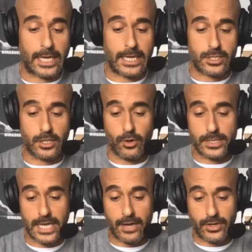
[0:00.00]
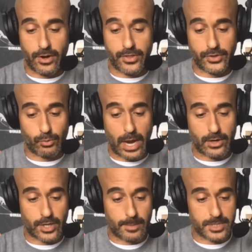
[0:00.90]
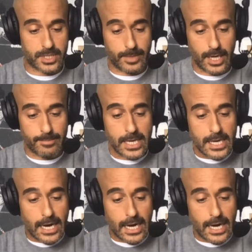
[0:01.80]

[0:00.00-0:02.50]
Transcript: I got to slow it down here. I think the Ryder Cup's coming up.